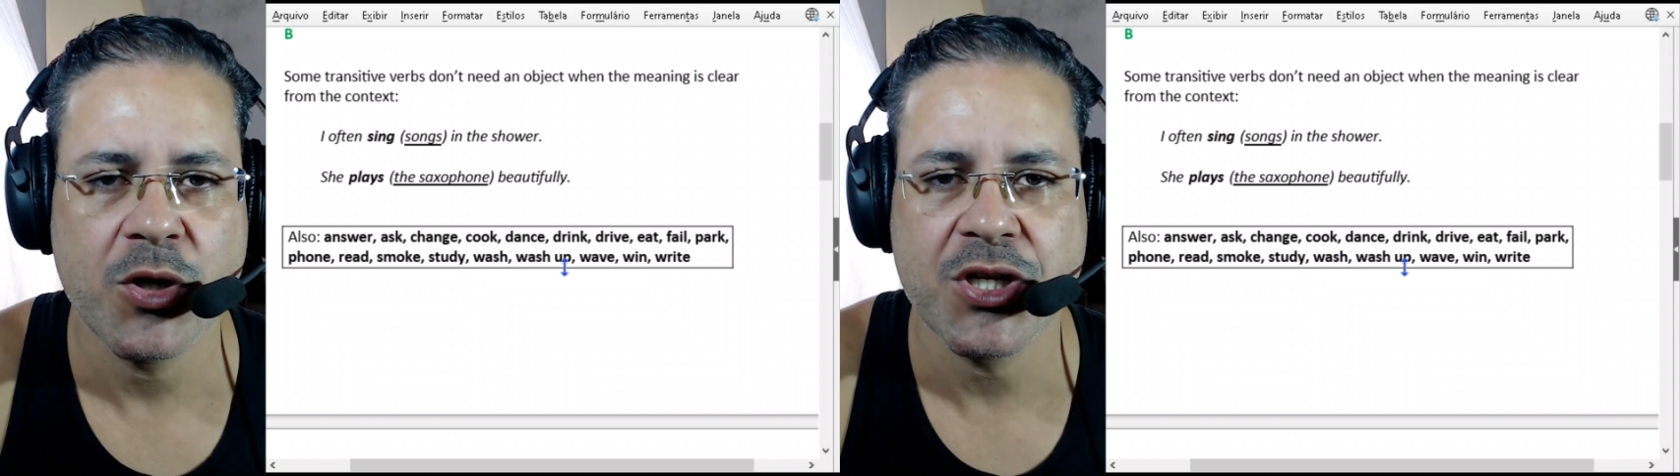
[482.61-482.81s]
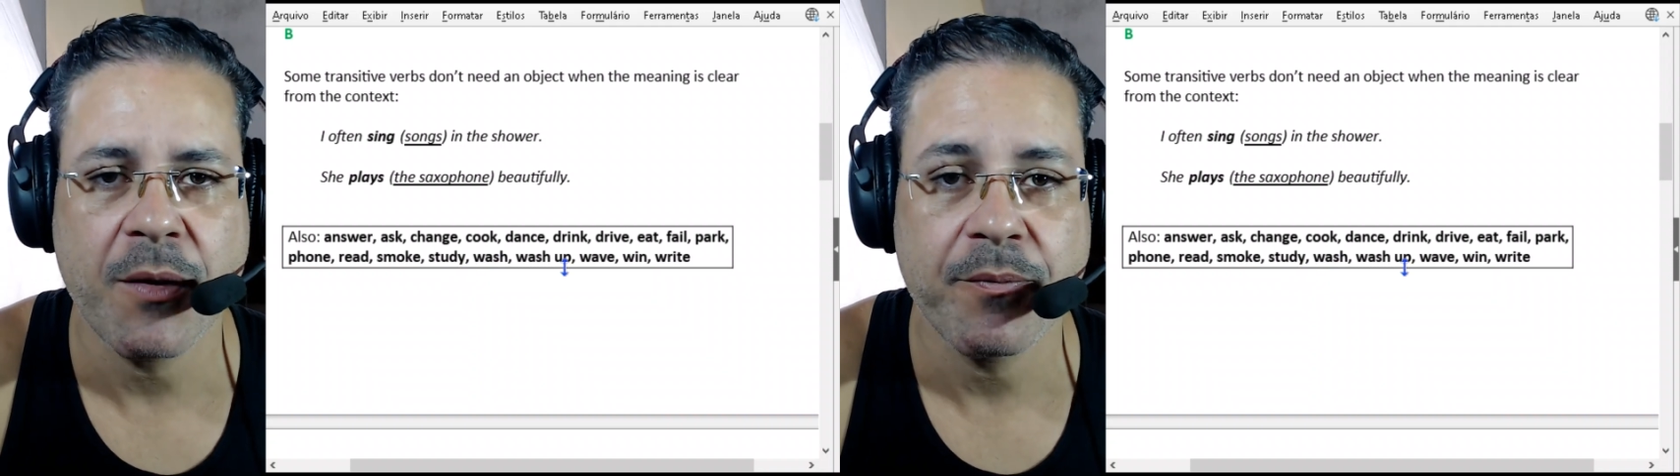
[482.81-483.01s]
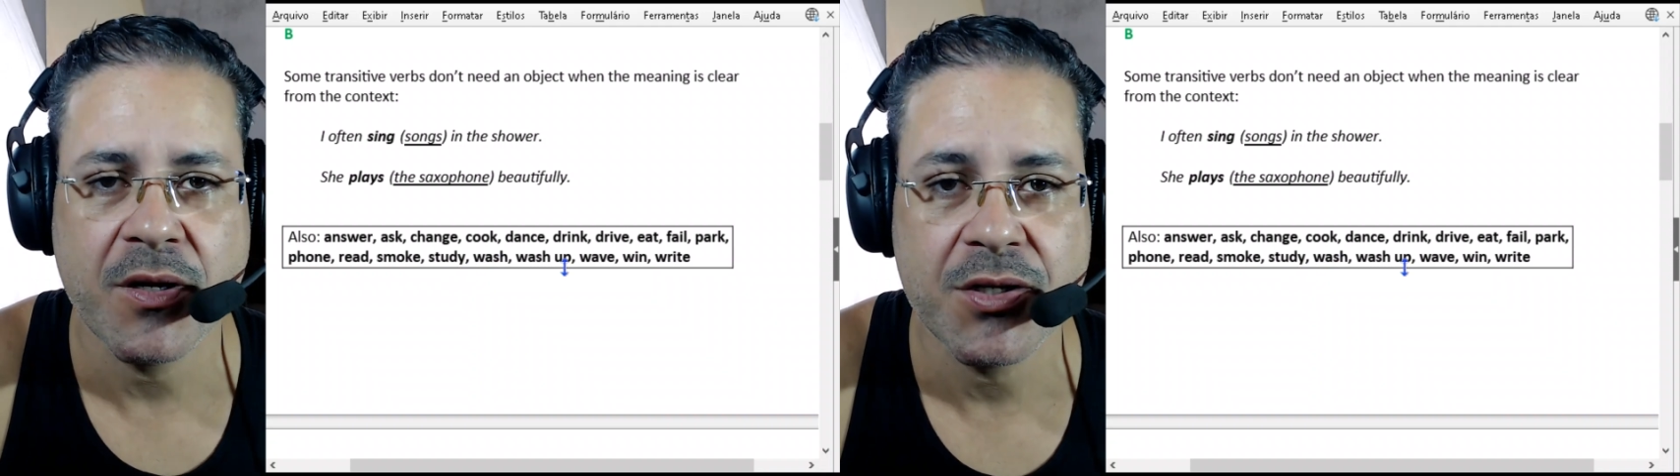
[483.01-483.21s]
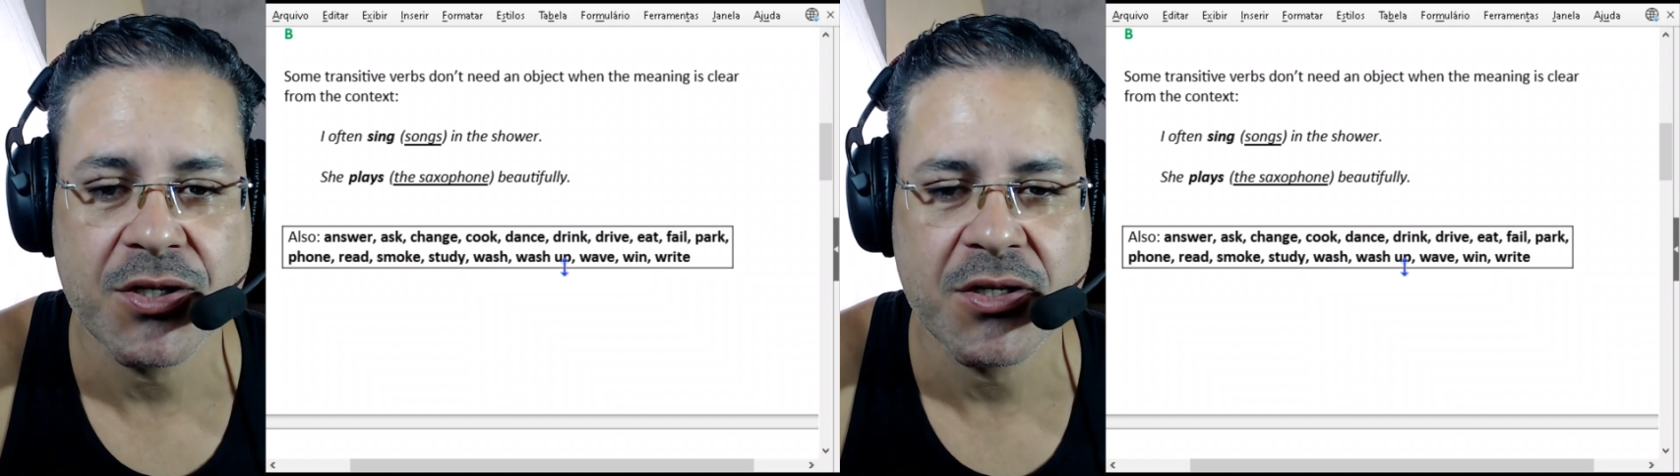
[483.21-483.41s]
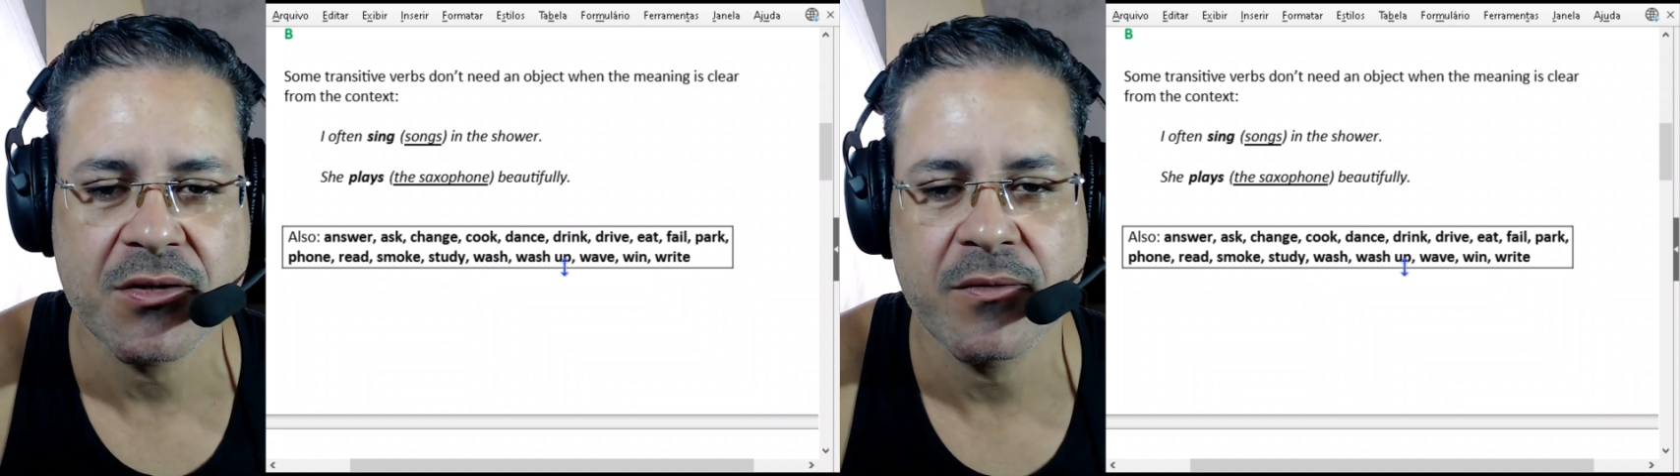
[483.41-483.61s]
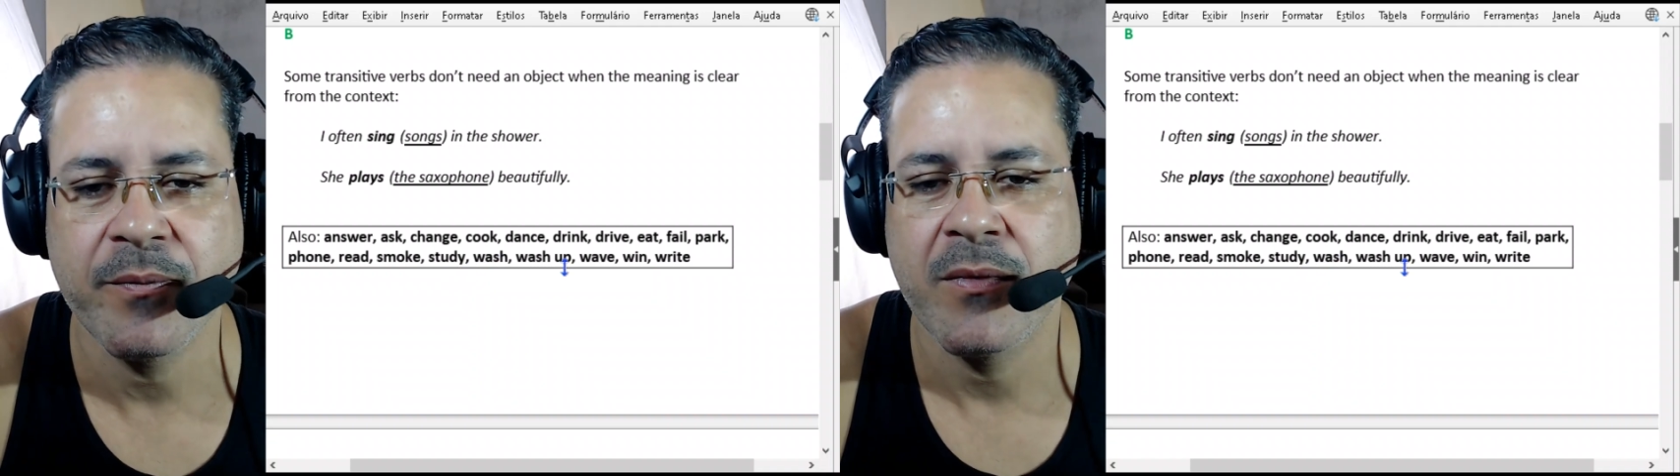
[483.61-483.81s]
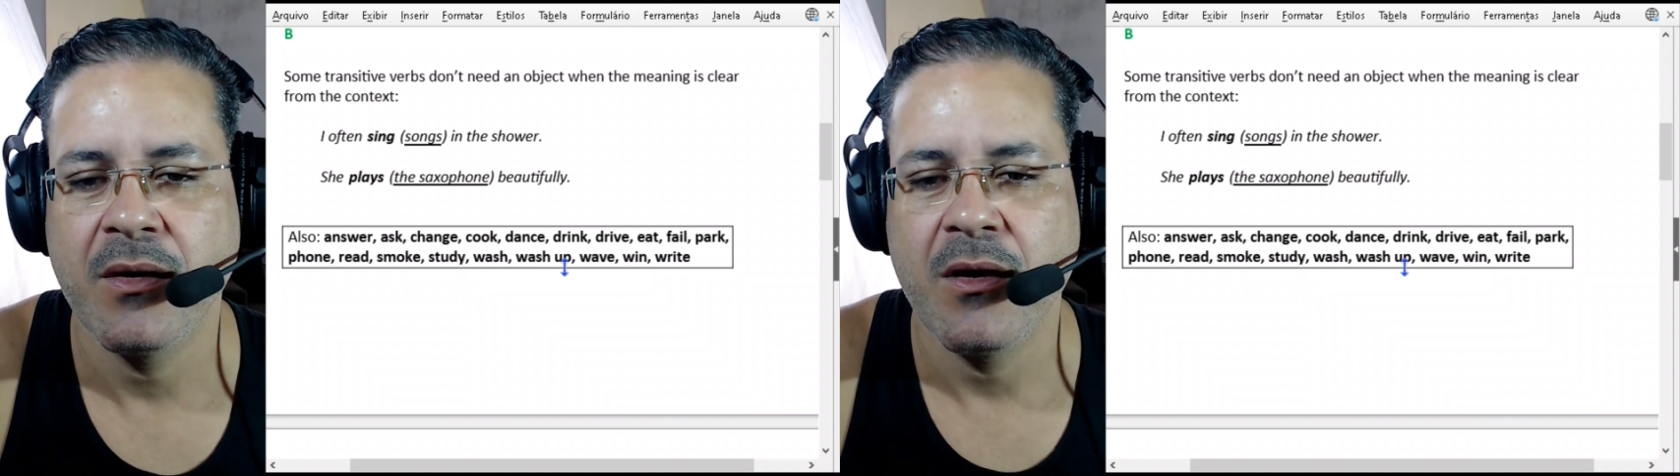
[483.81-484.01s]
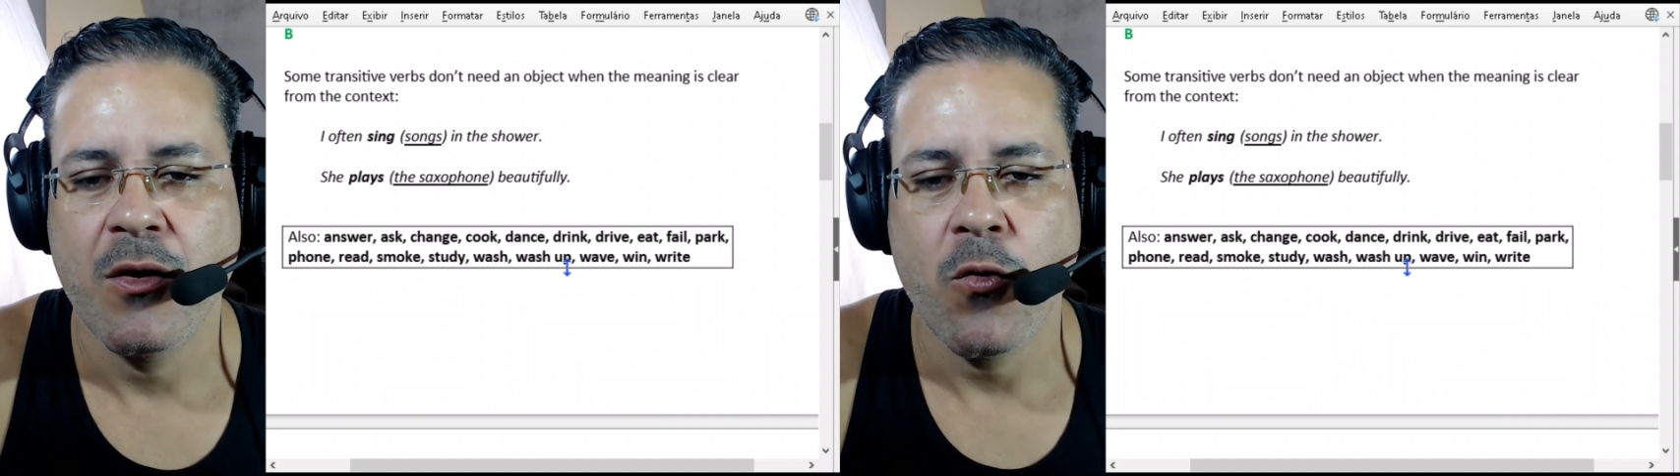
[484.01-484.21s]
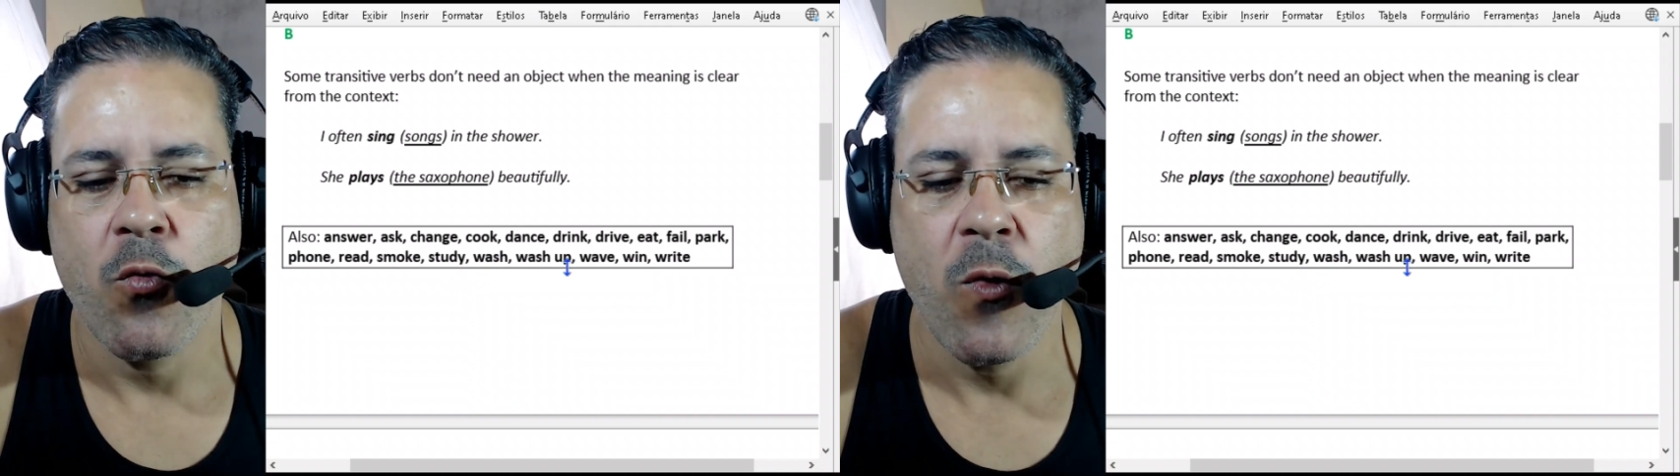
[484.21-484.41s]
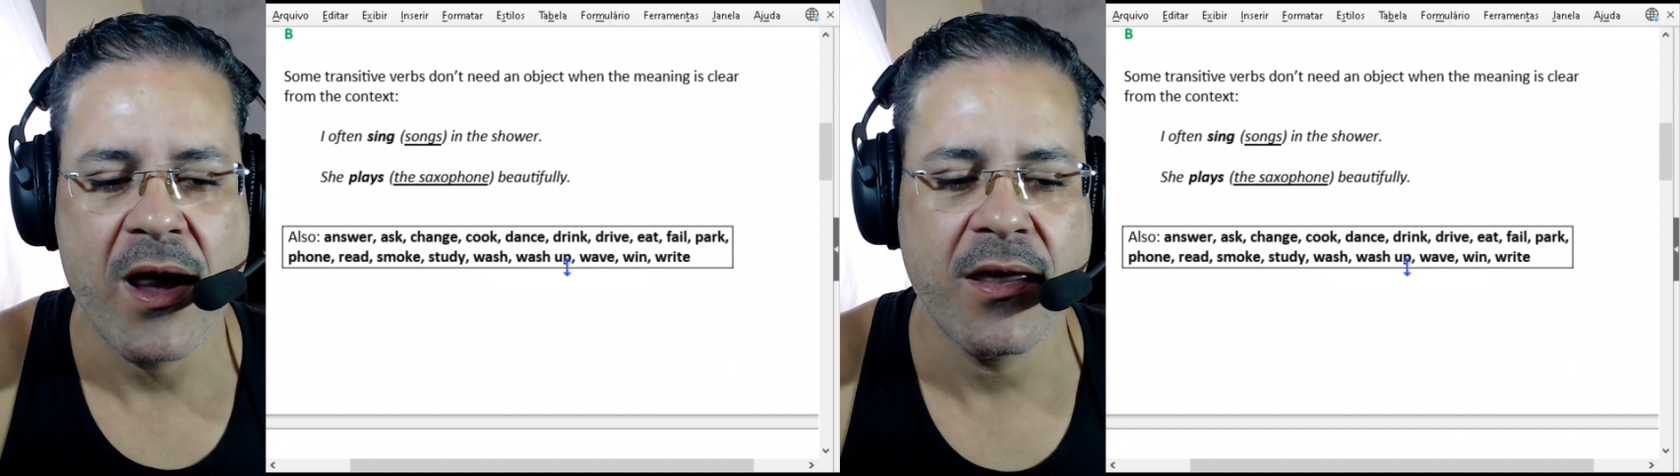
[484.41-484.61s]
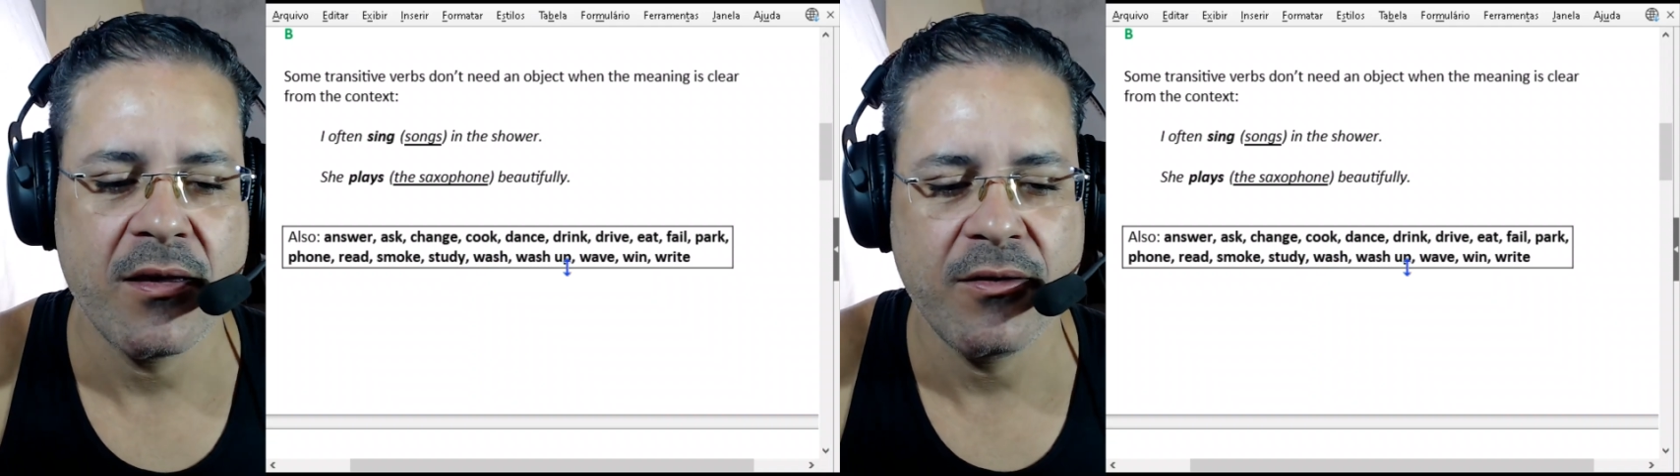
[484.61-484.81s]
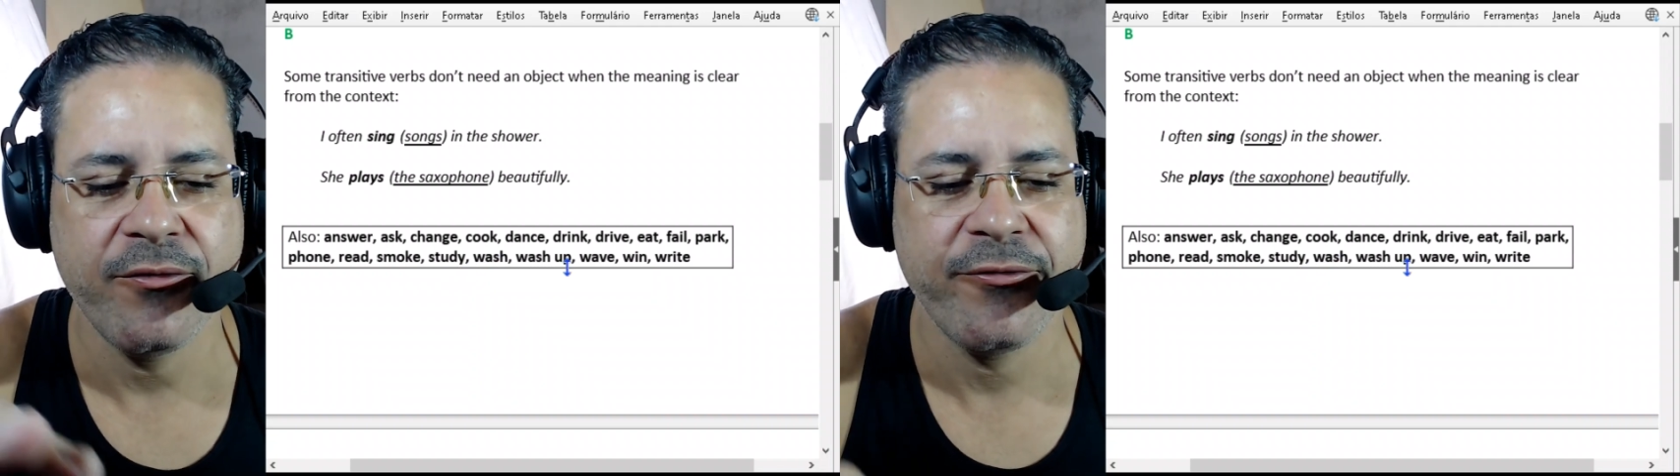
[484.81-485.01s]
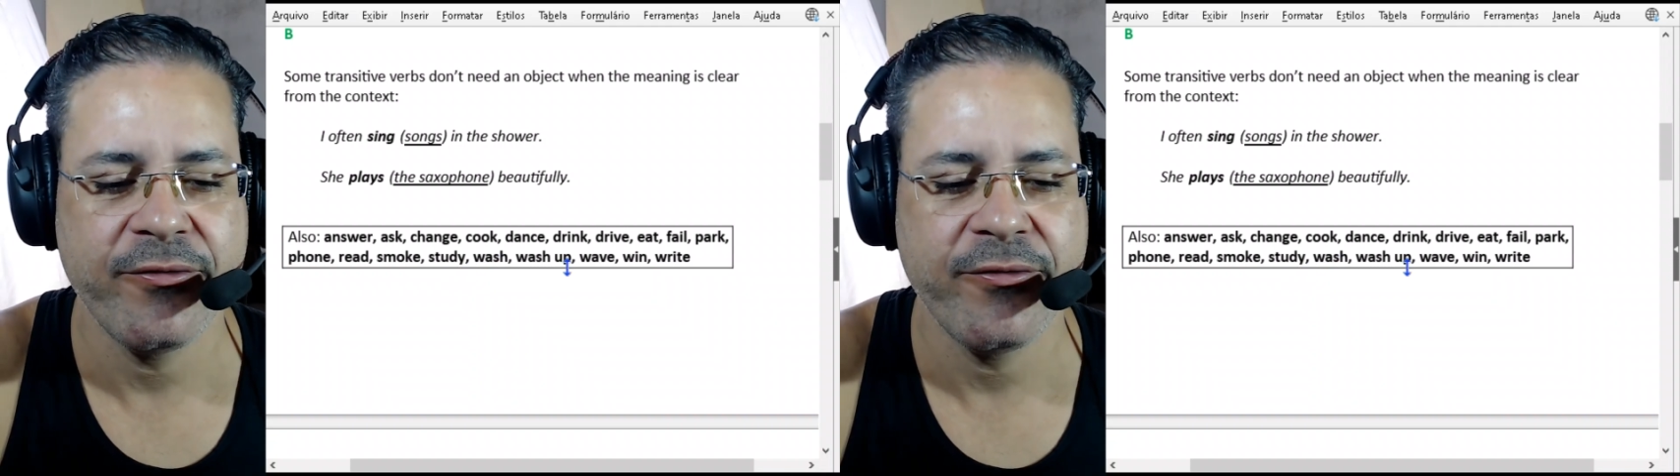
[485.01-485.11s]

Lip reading: the dishes, wave,